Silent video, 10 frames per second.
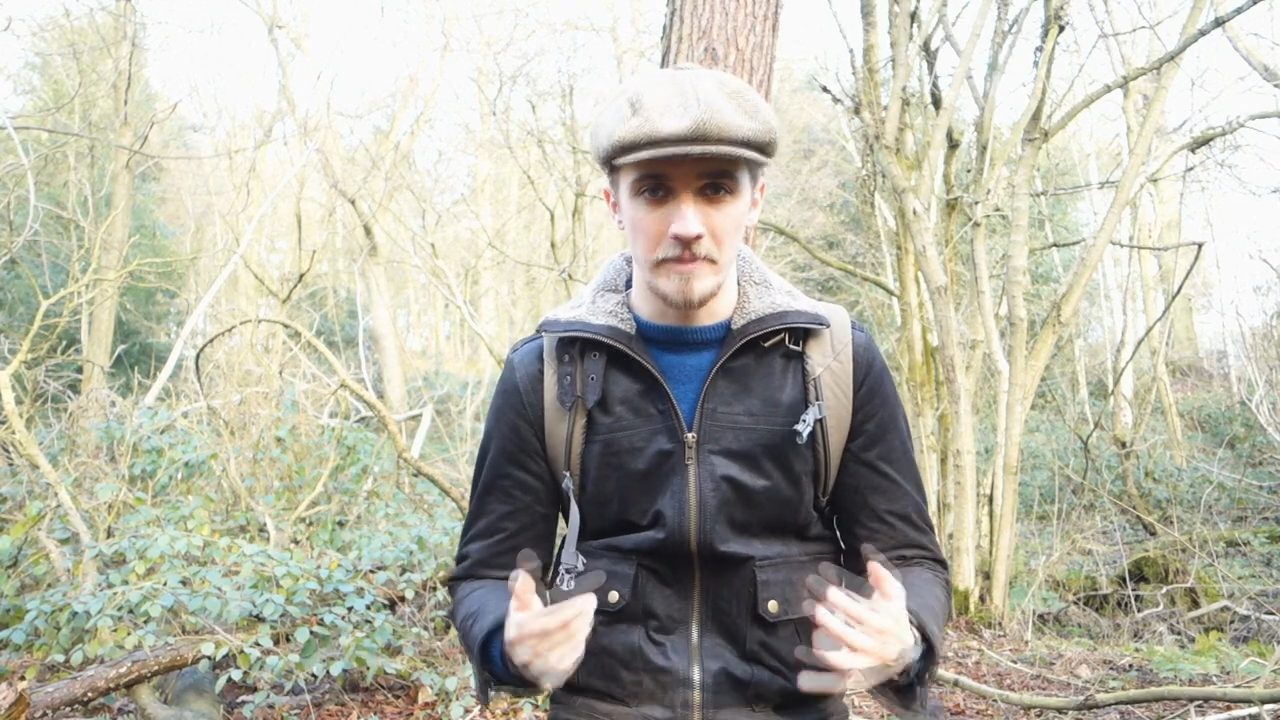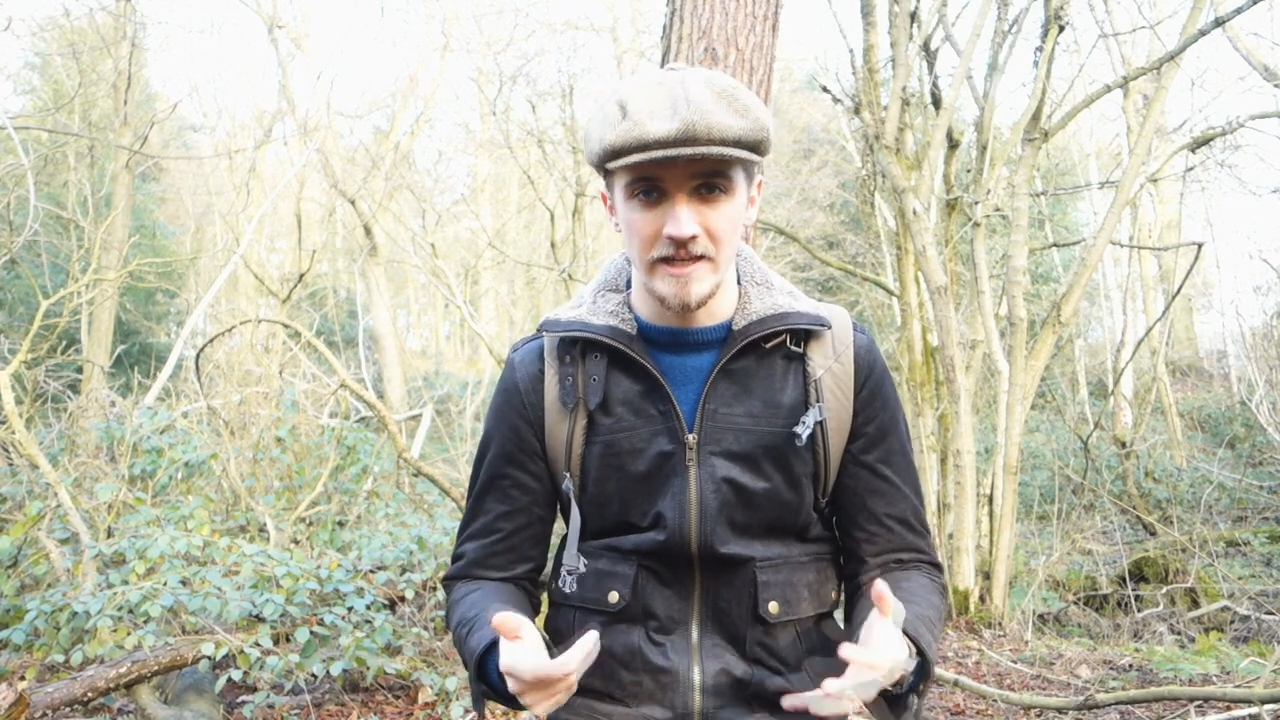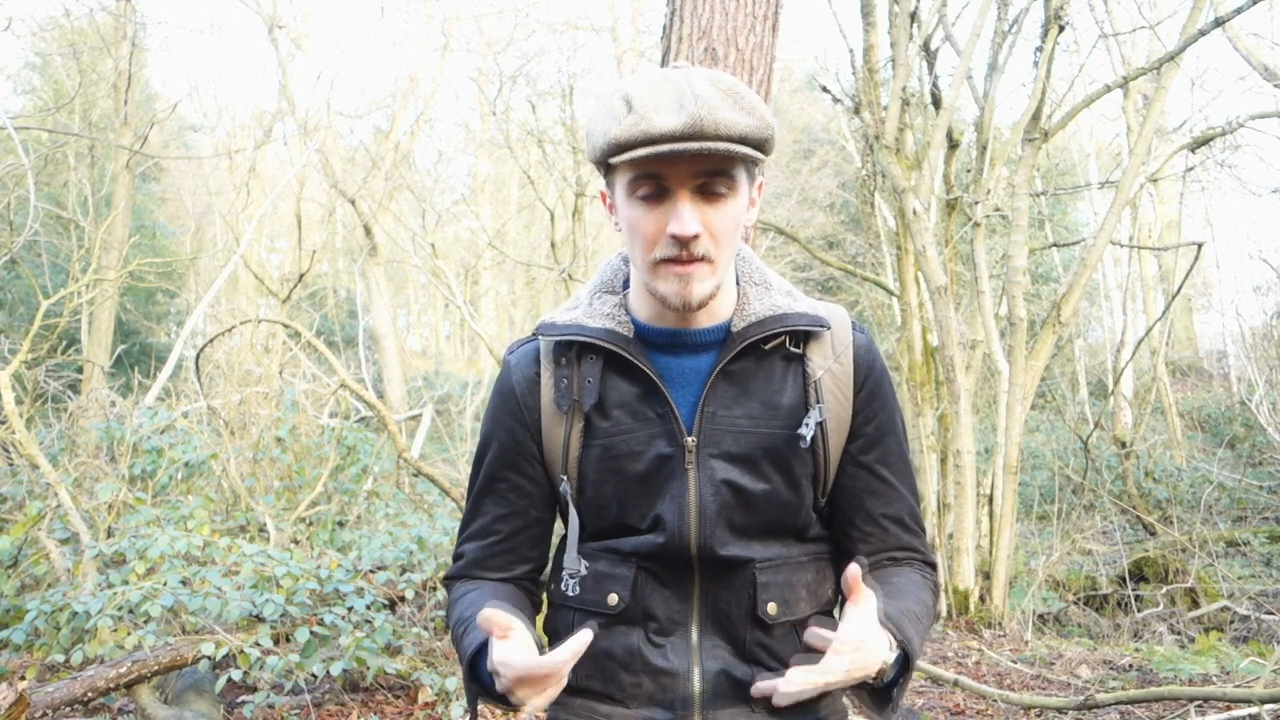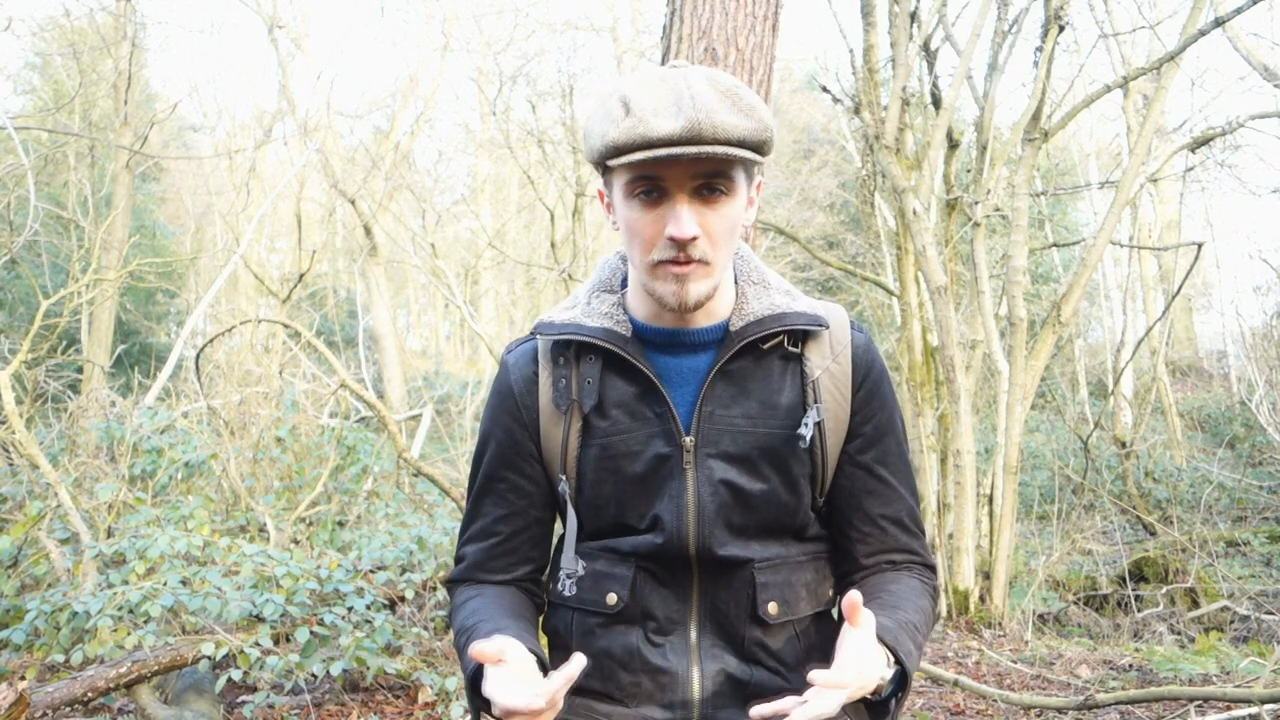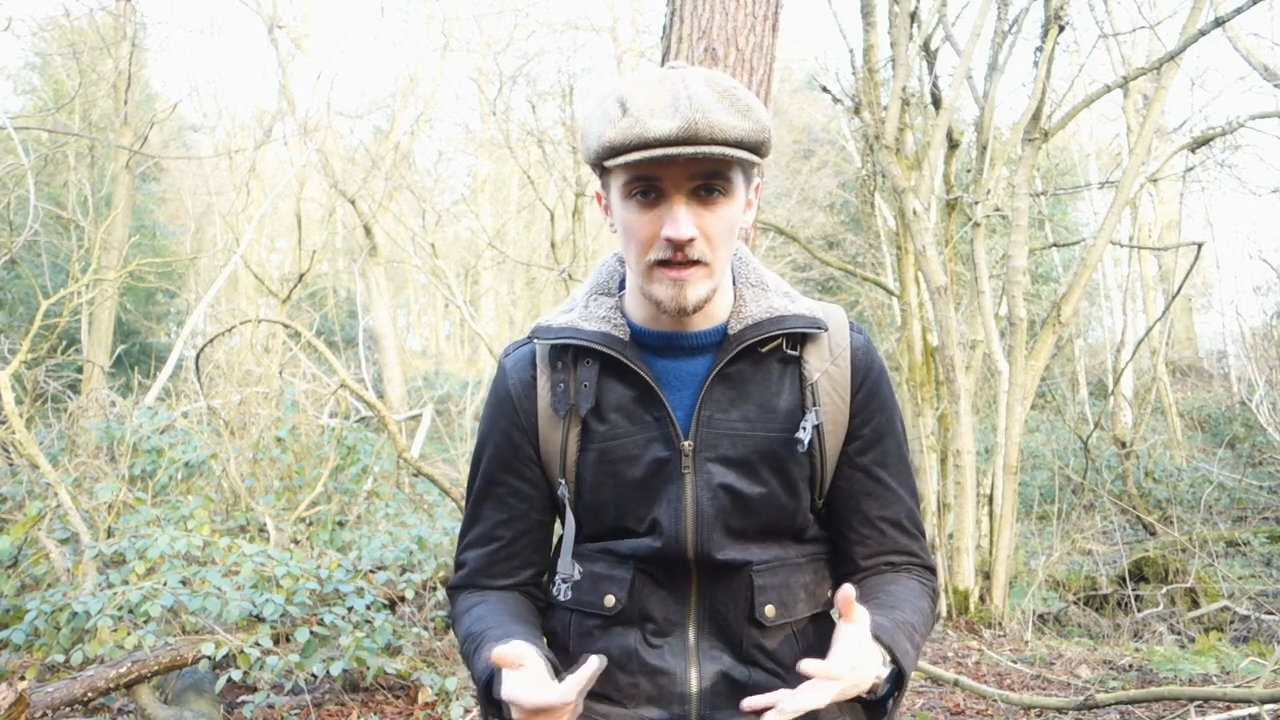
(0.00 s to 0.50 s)

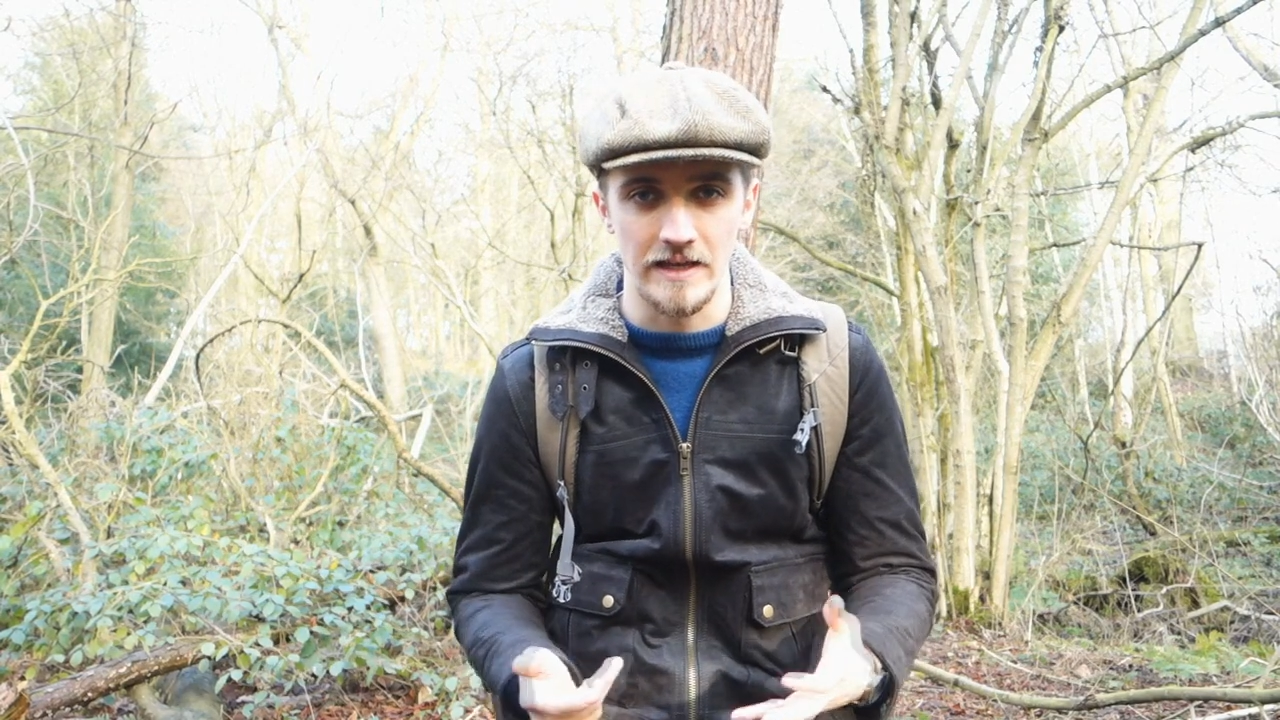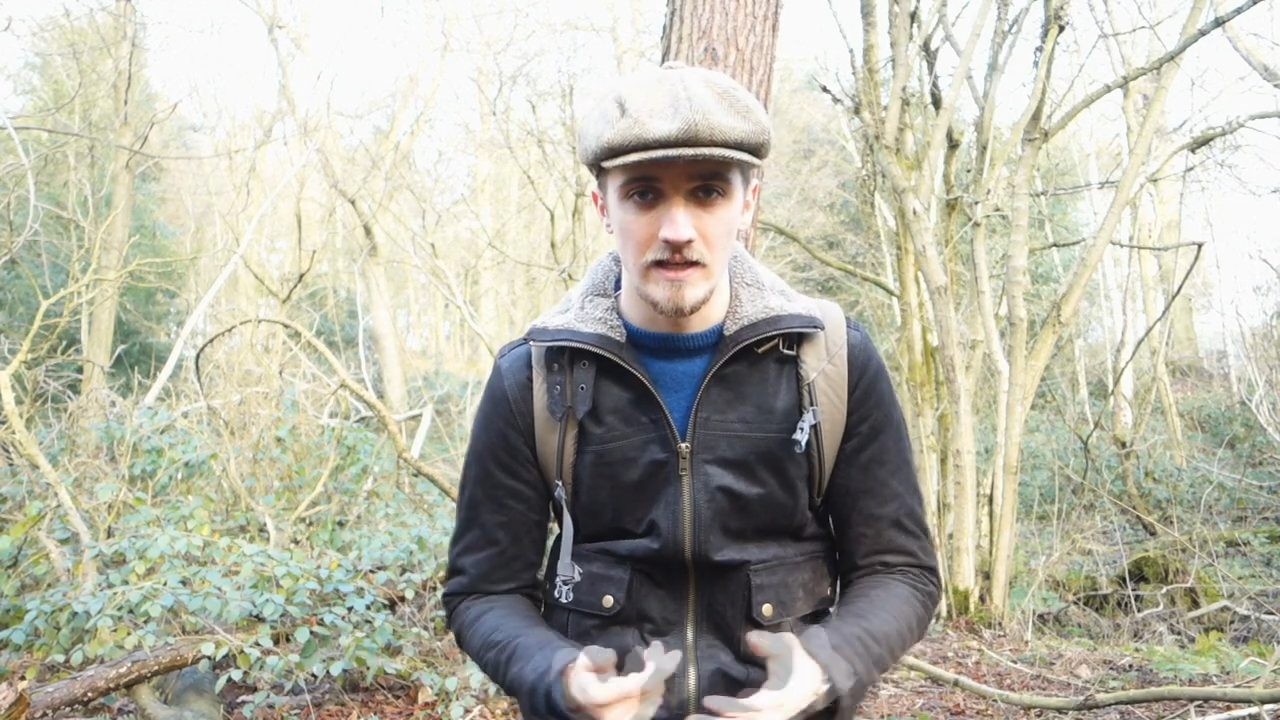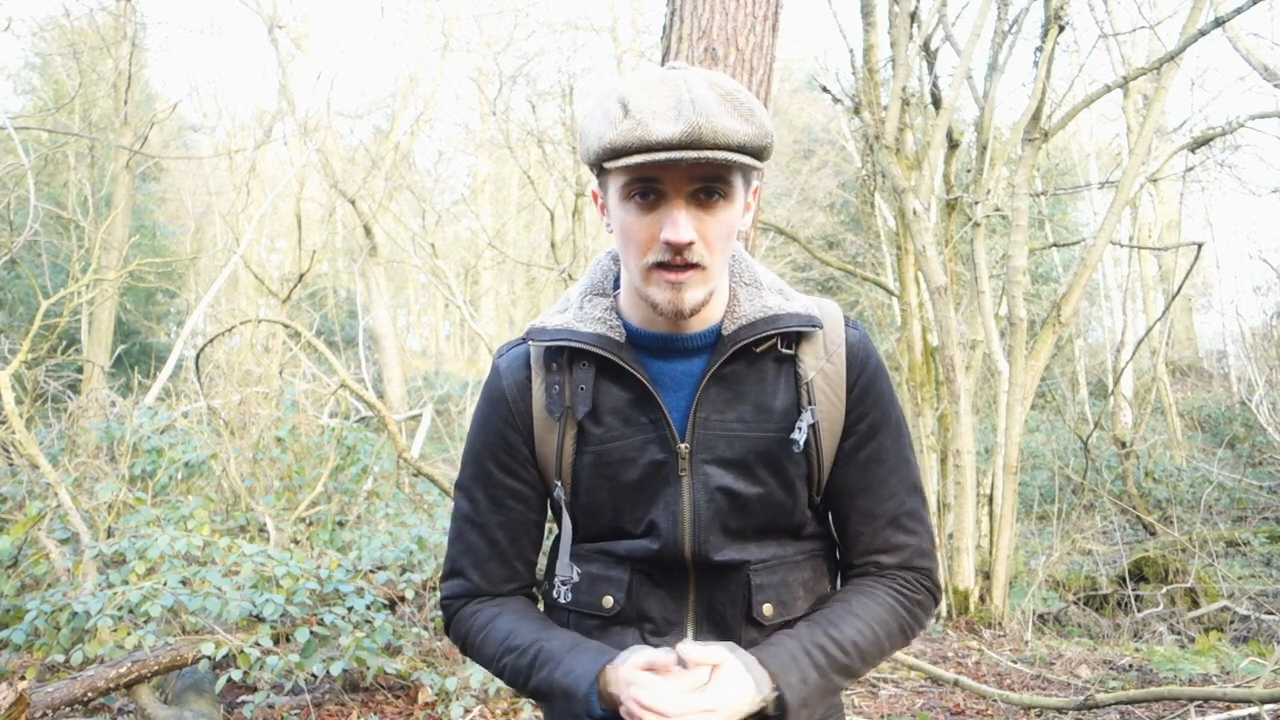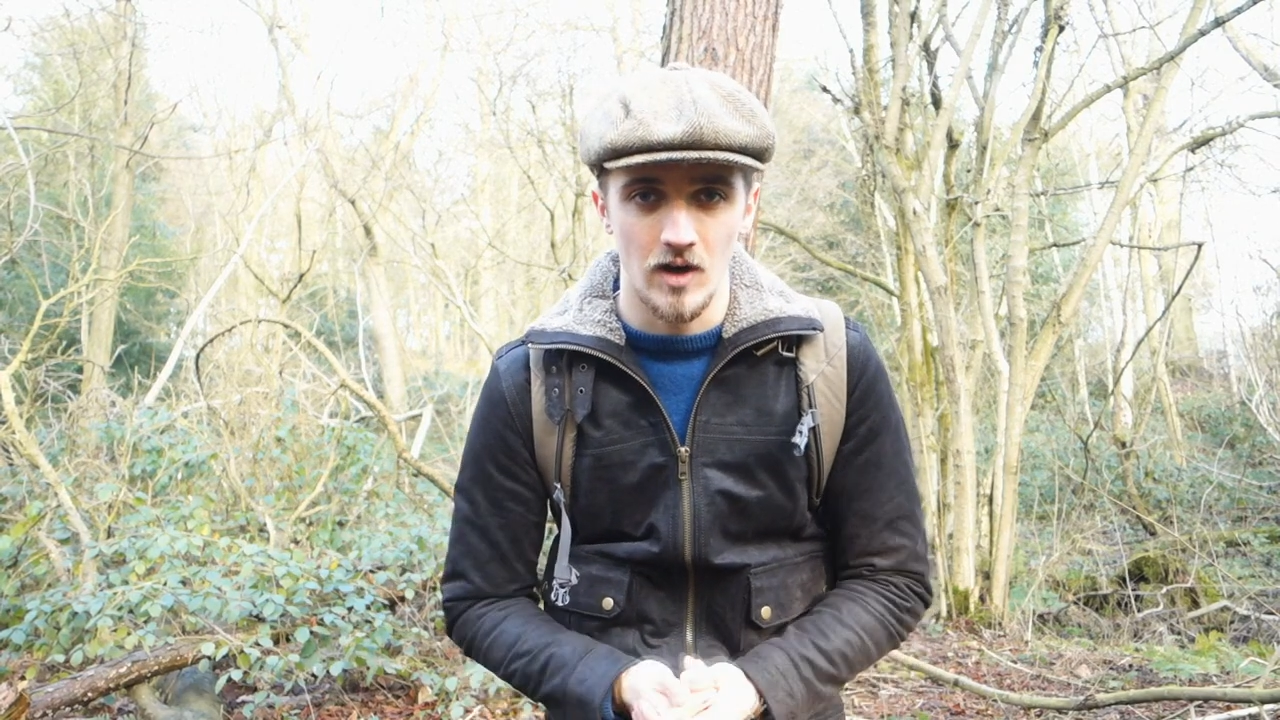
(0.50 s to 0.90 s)
me and Emily